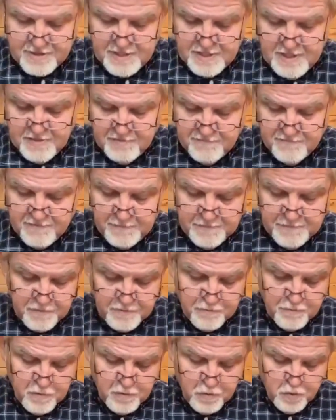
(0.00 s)
from the
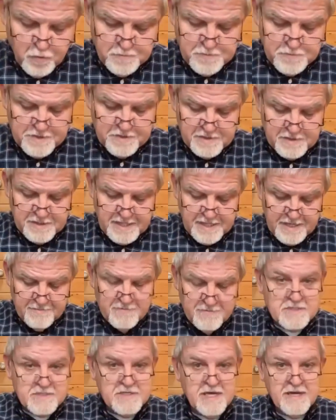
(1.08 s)
womb to the day of
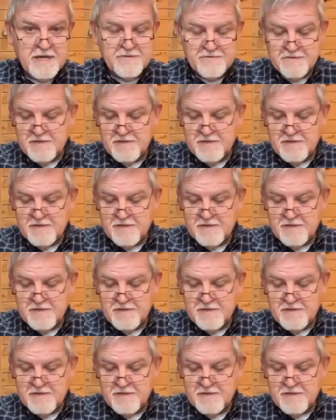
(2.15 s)
his death.